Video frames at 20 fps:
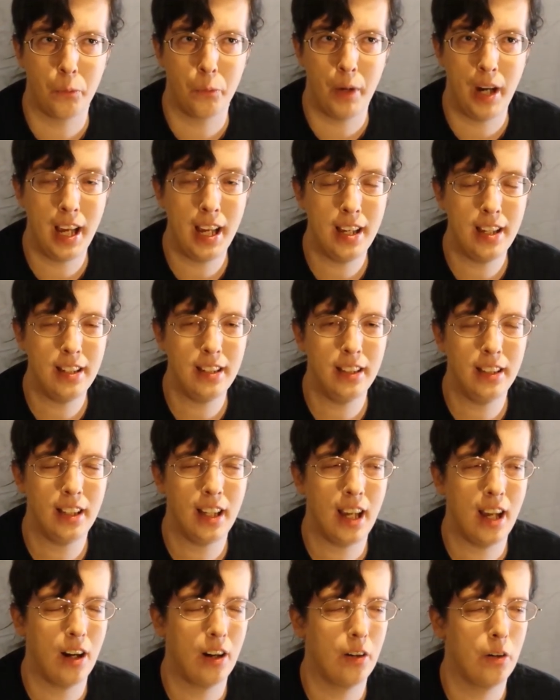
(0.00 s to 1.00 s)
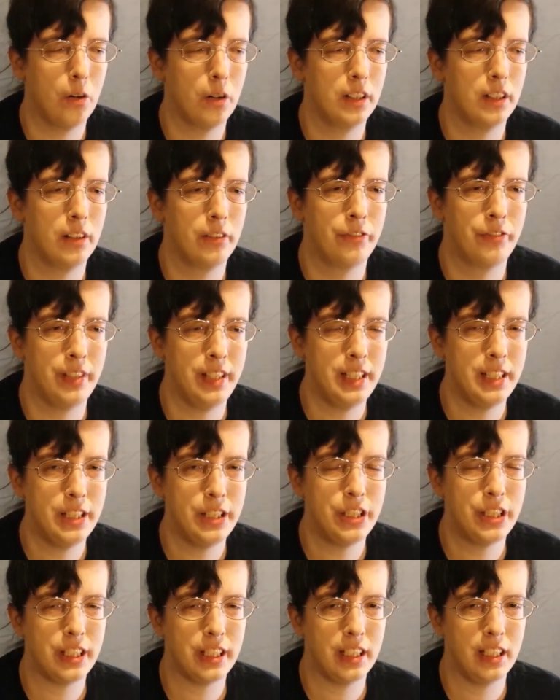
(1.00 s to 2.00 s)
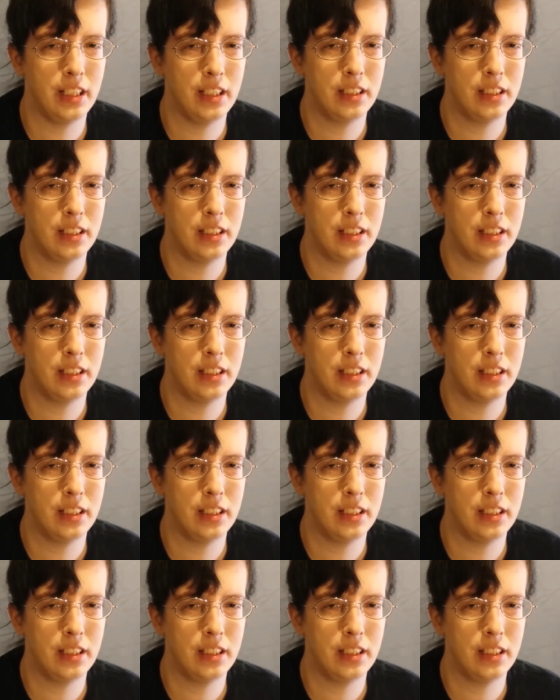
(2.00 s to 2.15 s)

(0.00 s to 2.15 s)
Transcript: read or finished